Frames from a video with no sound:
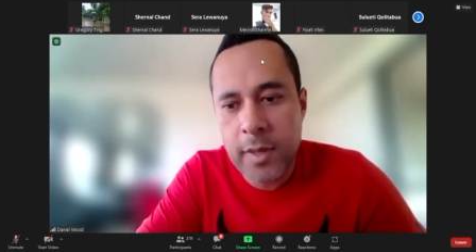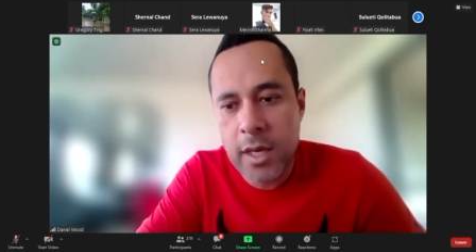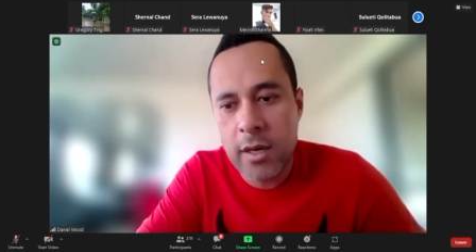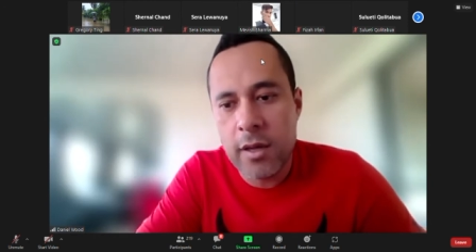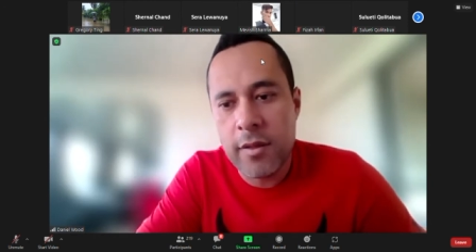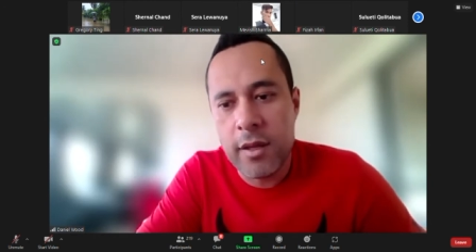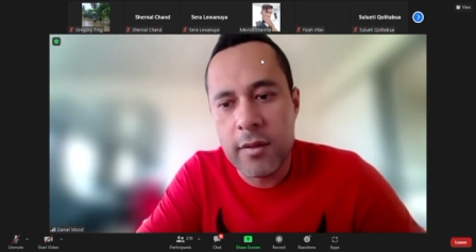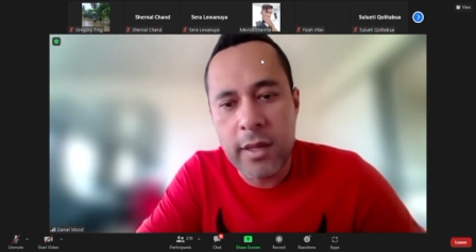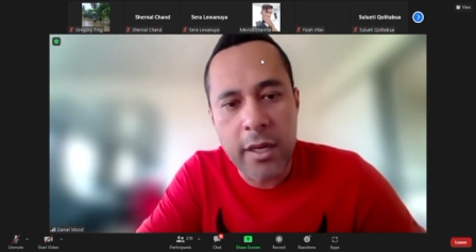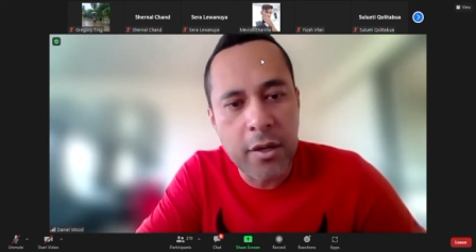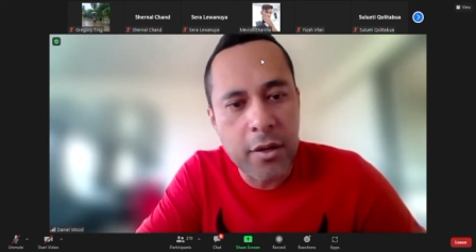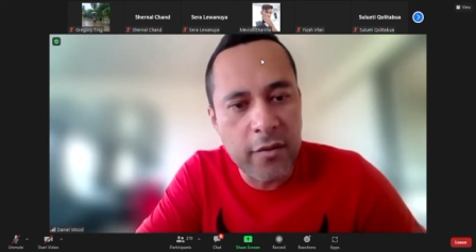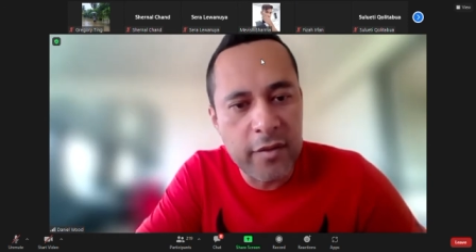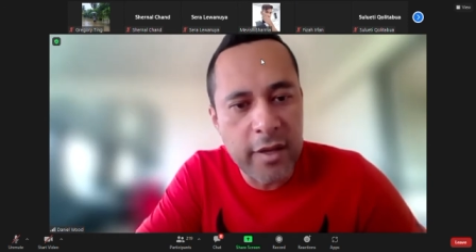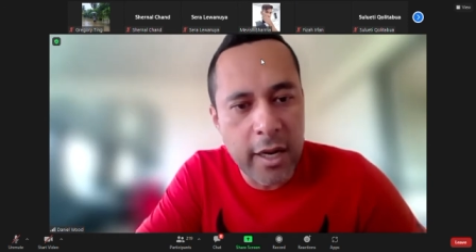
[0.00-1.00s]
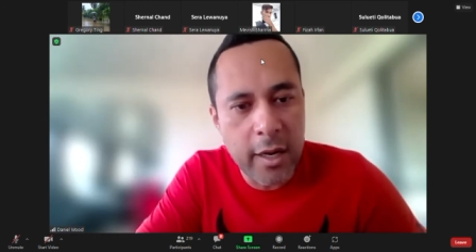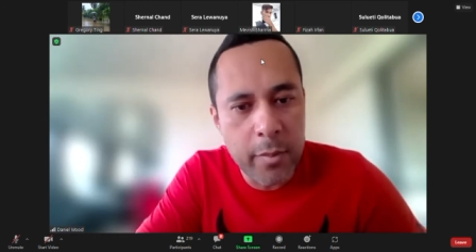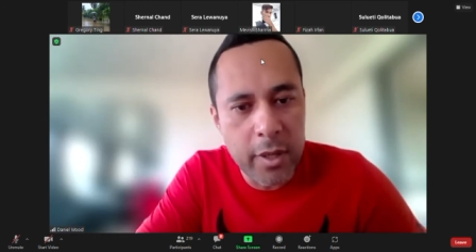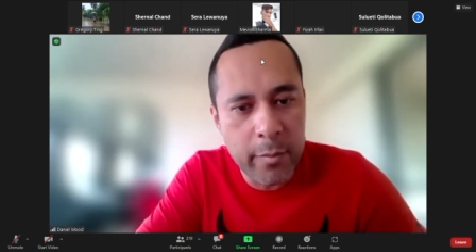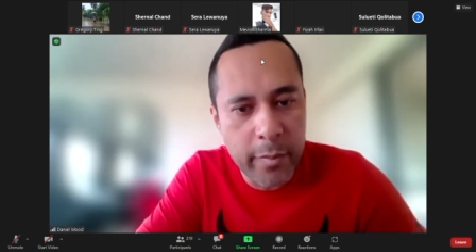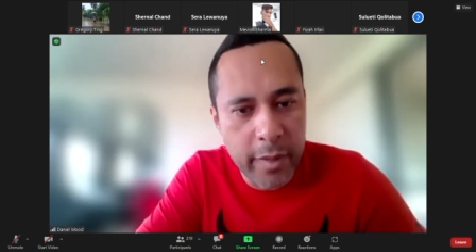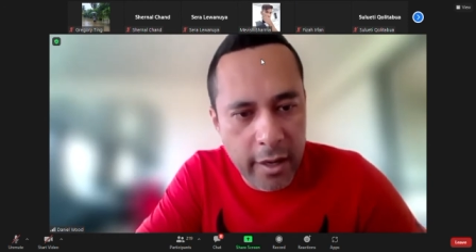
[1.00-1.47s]
I think they could have done a
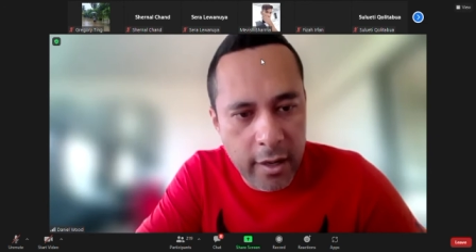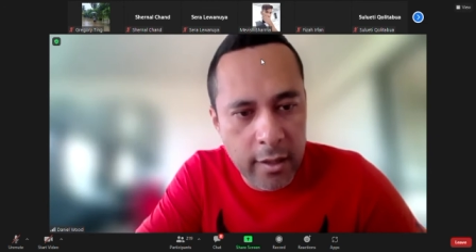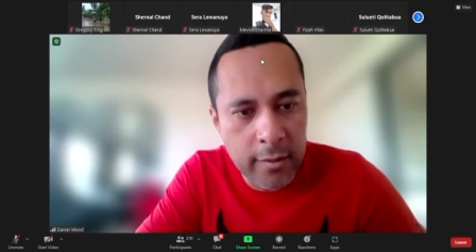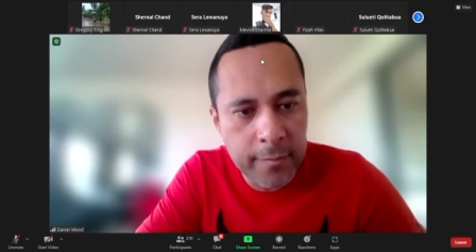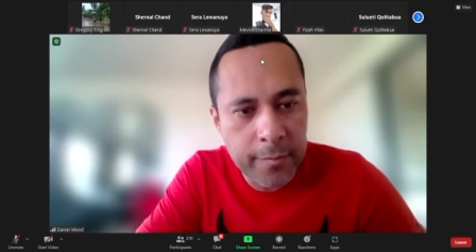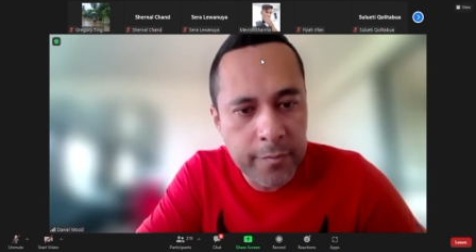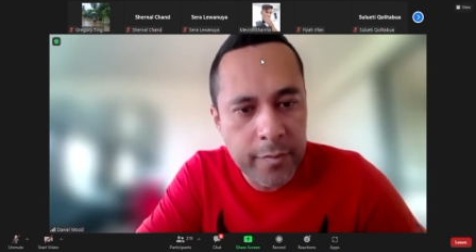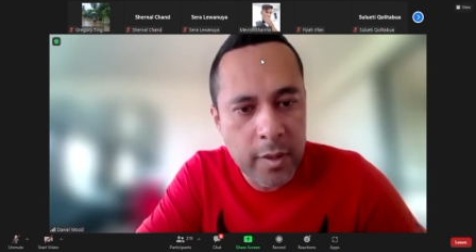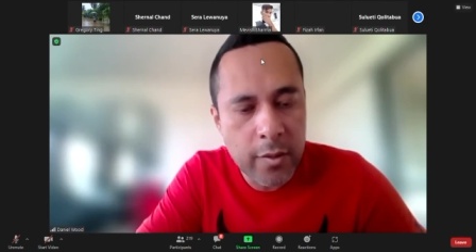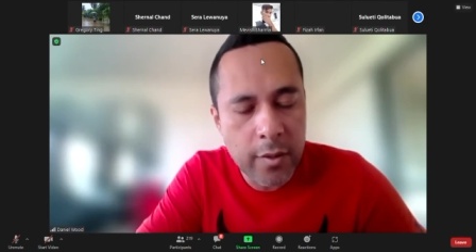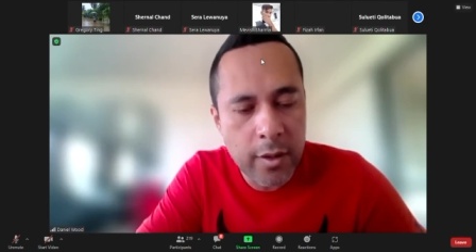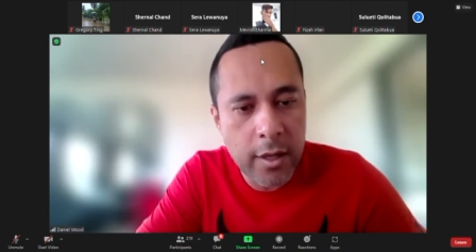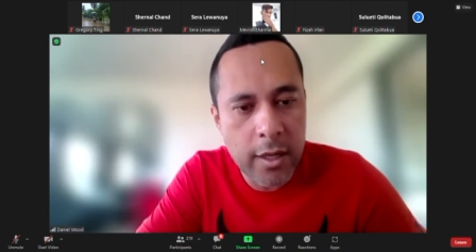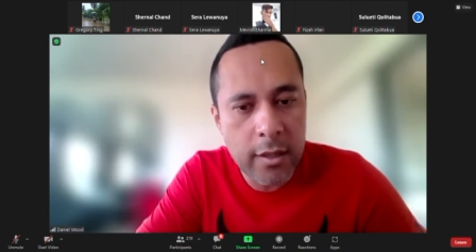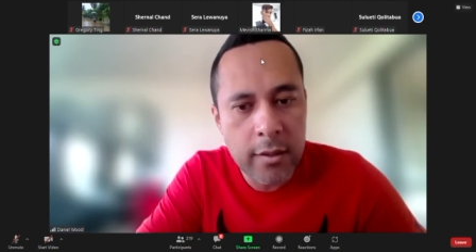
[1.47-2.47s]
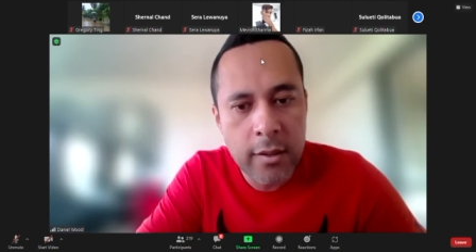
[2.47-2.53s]
bit better, right?